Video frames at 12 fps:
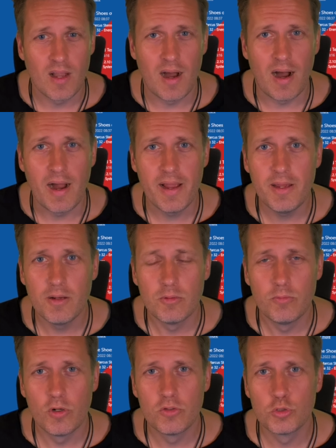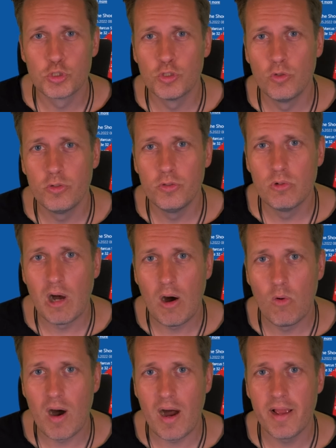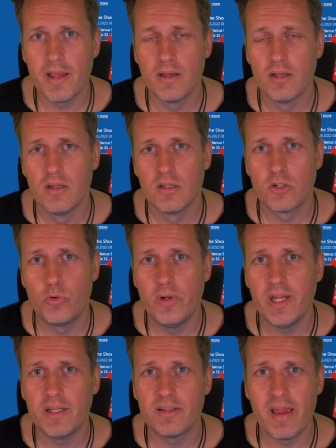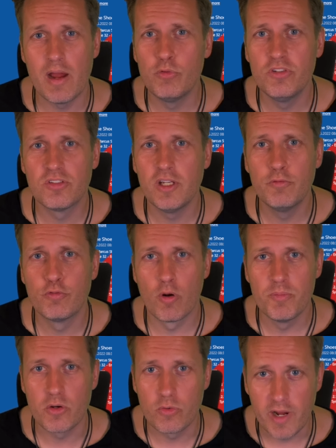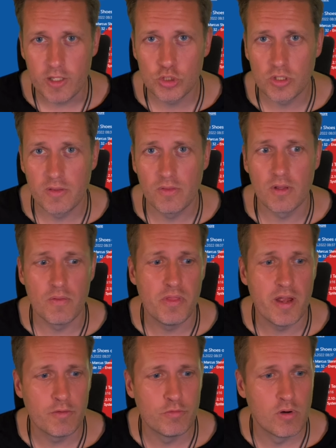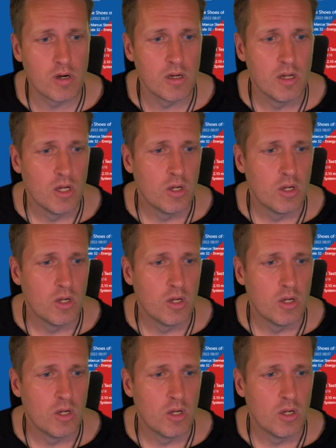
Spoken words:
I want to show you how I create everything from the scratch, and therefore